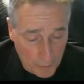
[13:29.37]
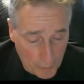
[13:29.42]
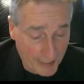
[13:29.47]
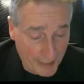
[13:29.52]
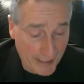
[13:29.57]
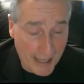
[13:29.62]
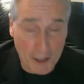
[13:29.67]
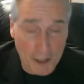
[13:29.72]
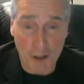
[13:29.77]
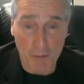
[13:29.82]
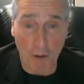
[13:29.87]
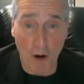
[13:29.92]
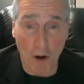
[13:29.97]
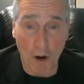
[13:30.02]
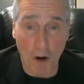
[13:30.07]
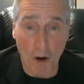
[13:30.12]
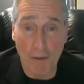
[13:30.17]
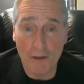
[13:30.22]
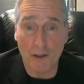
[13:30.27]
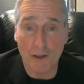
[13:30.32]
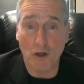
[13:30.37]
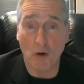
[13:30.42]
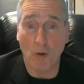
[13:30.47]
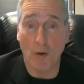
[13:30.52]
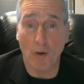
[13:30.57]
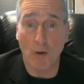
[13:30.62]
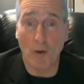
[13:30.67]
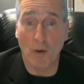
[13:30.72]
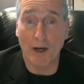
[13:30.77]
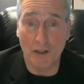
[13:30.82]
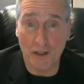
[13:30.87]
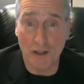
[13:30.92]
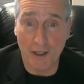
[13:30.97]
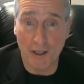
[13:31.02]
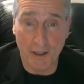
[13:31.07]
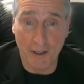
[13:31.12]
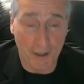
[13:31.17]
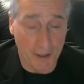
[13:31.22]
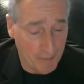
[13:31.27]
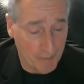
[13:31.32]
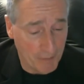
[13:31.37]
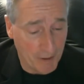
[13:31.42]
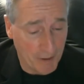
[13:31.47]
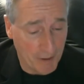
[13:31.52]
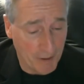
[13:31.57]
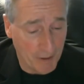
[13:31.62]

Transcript: We're getting a lot of small business questions in here.